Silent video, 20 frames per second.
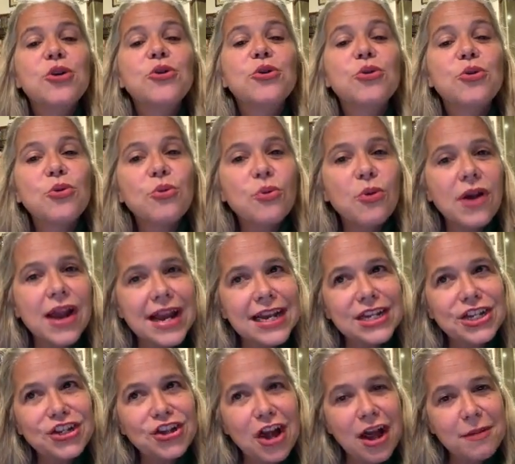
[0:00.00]
Great
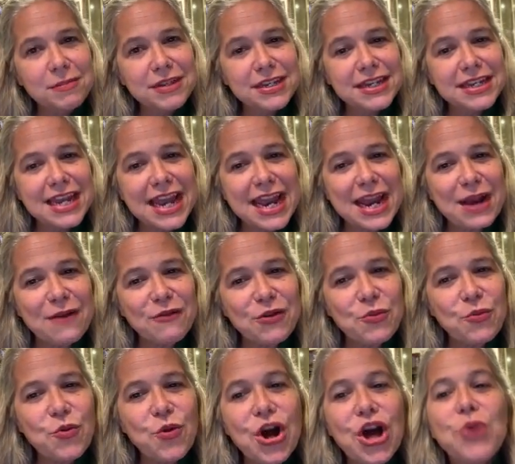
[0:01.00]
job today,
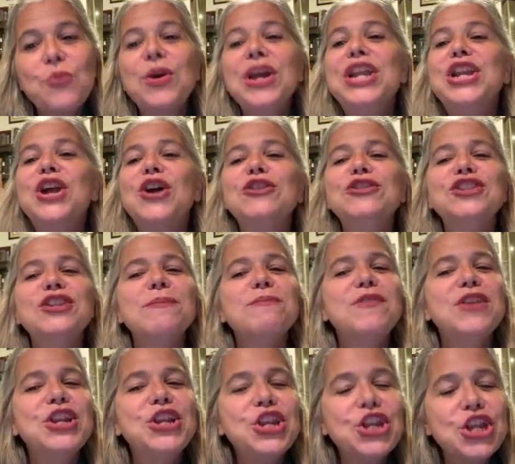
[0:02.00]
everyone. We learned something